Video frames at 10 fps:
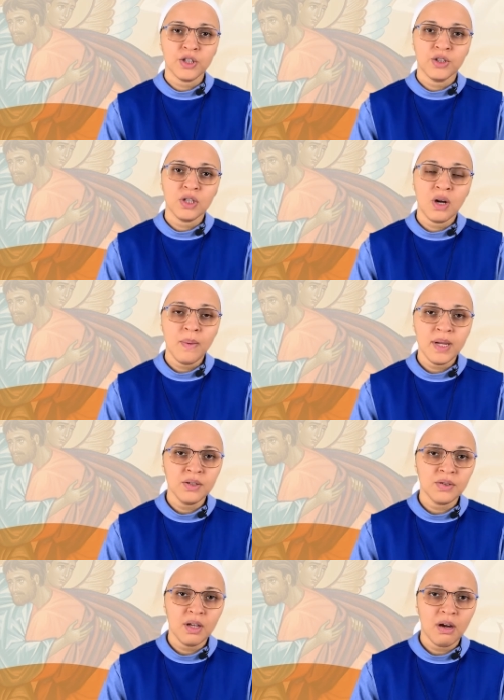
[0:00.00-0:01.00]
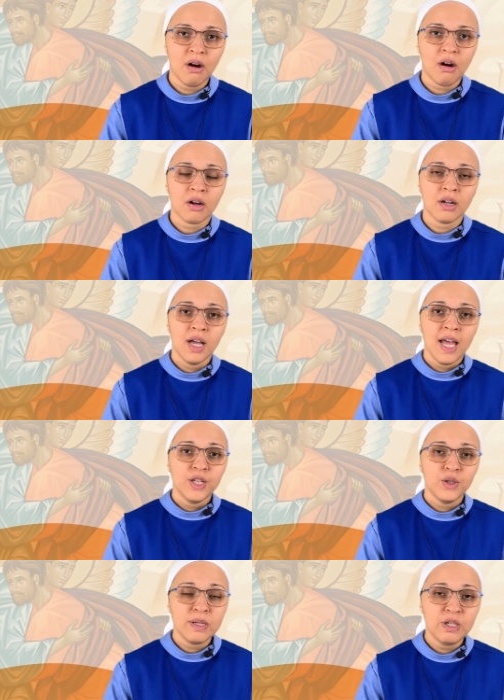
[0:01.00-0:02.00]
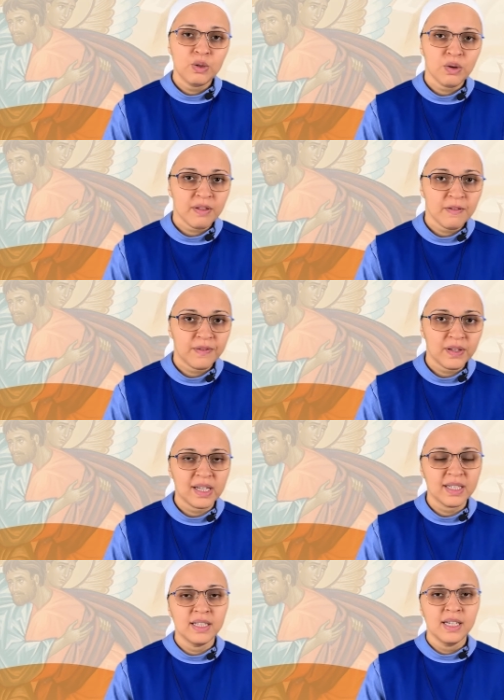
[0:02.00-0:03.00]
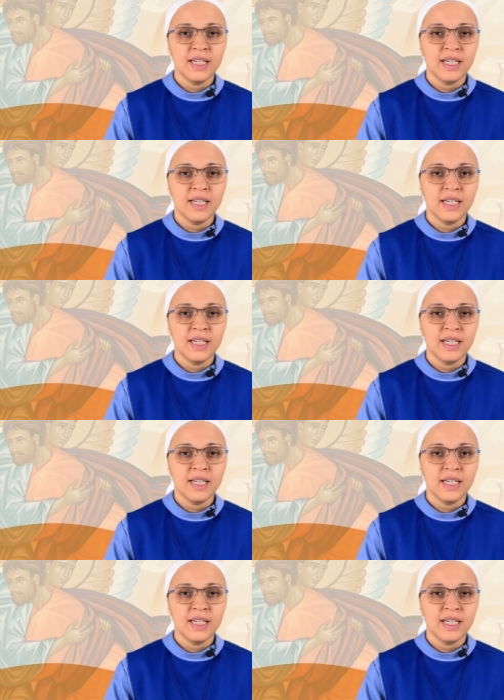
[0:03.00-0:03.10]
to go into the ark, to endure the flood,